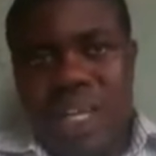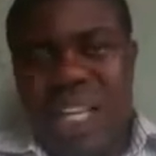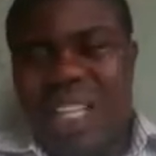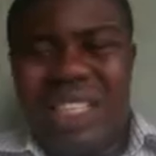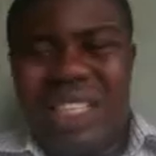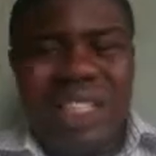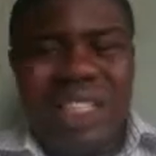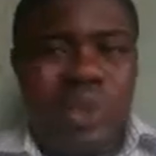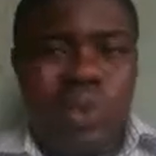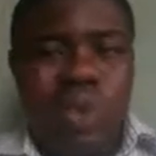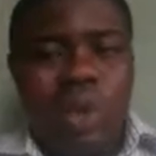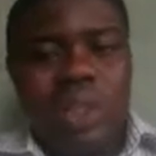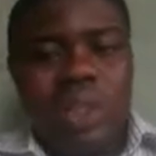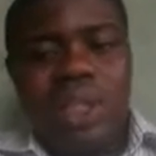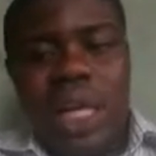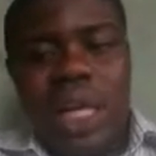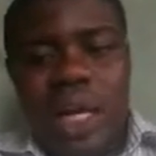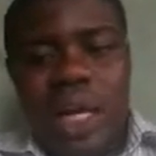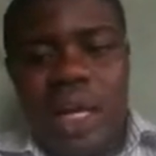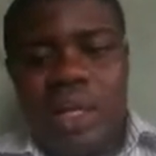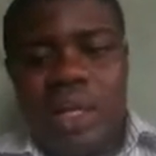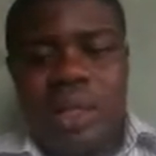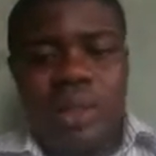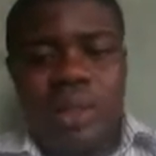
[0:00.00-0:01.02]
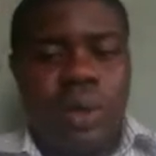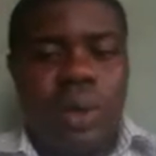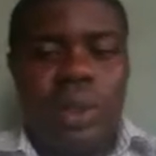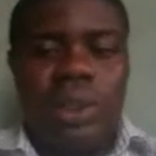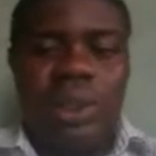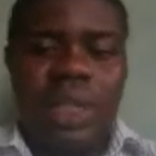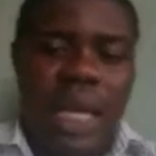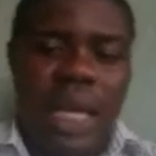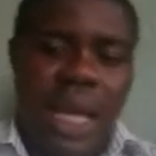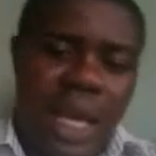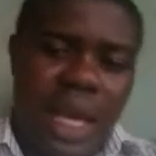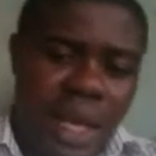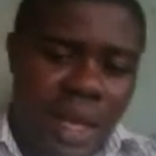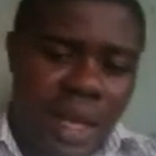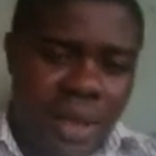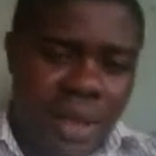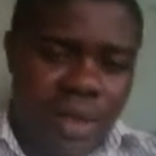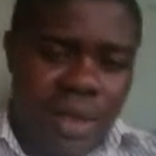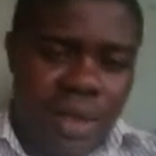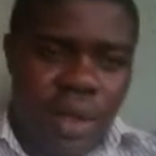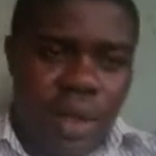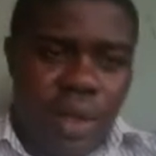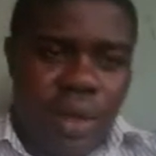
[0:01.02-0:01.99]
It is water, not air.
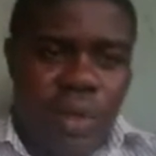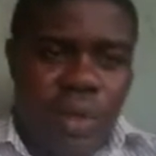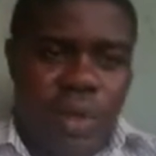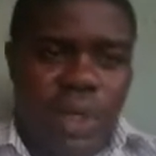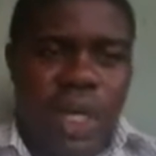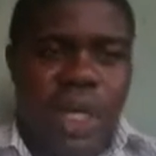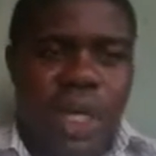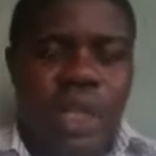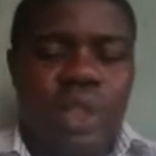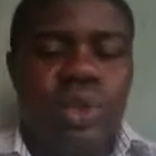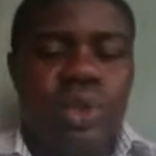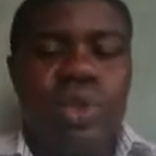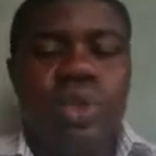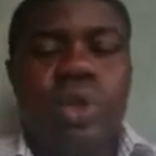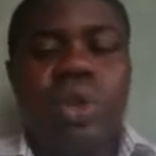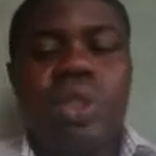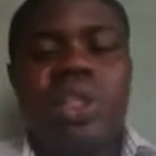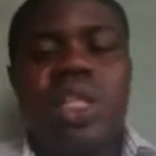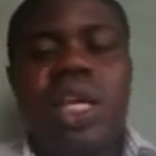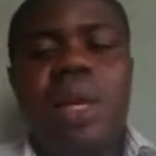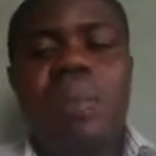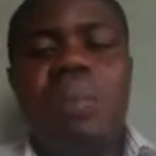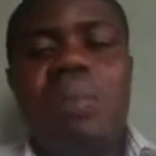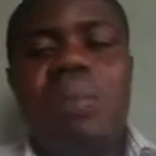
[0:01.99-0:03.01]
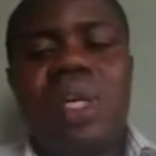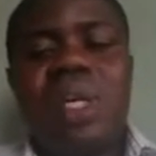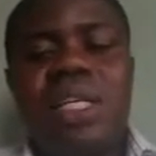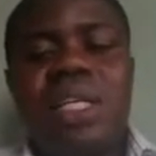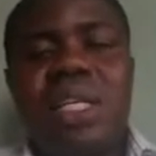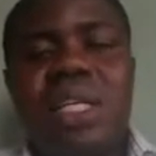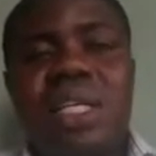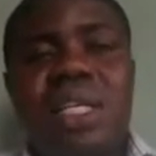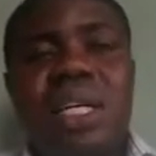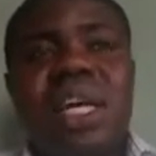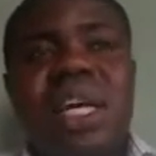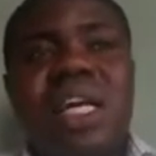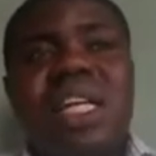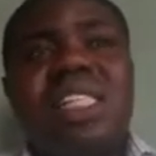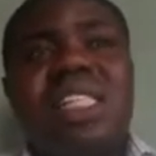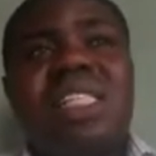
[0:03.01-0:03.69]
Okay, so don't say breathing.